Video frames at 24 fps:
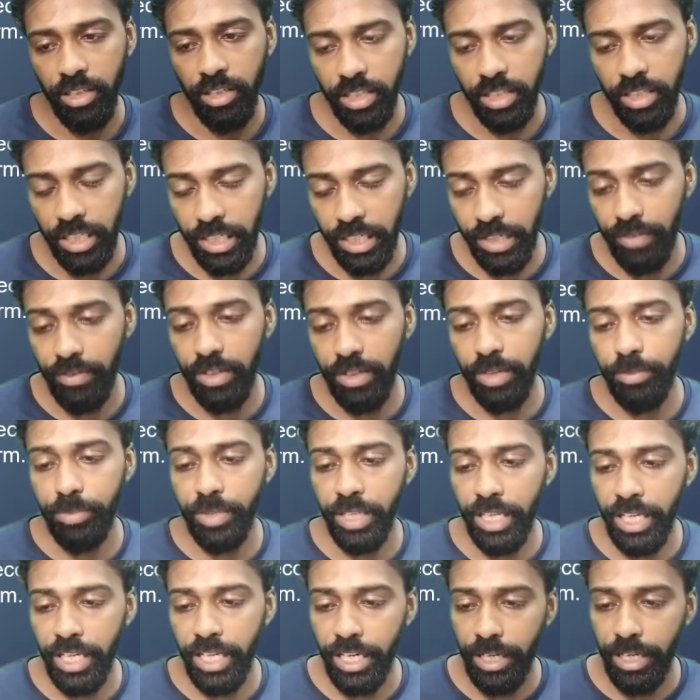developed
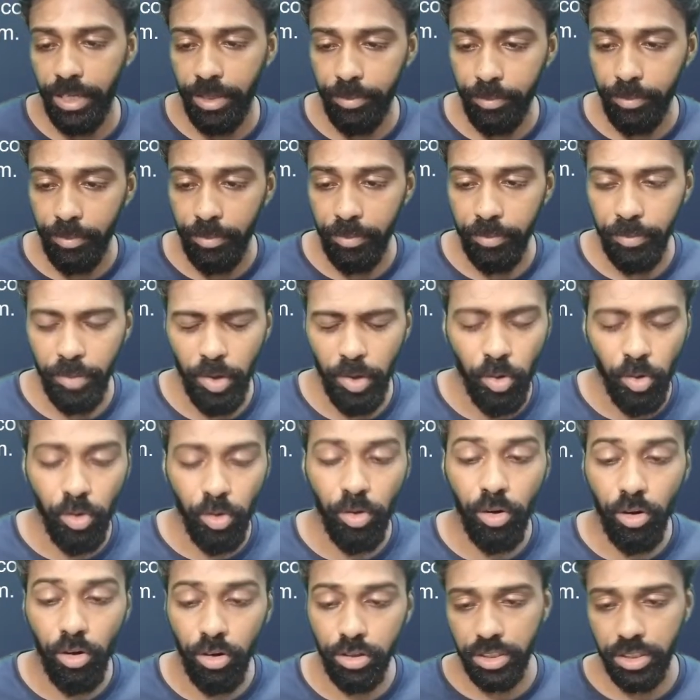a low
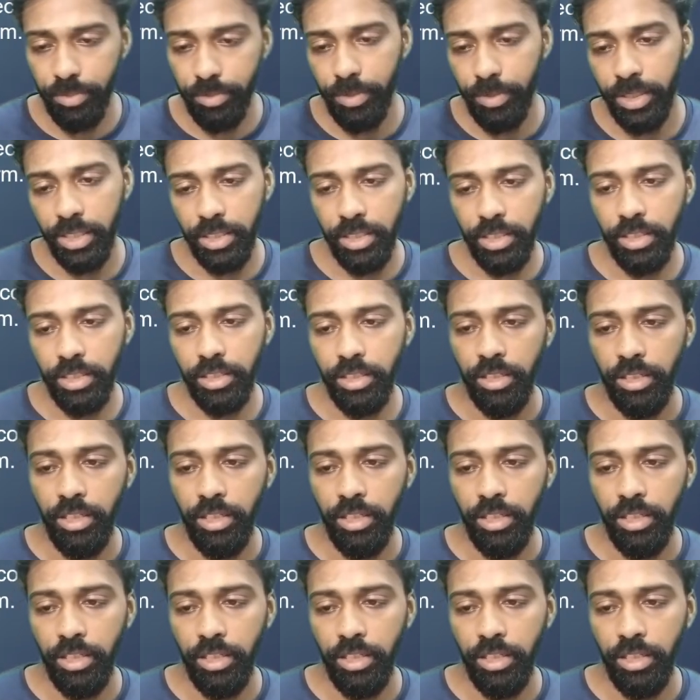cost method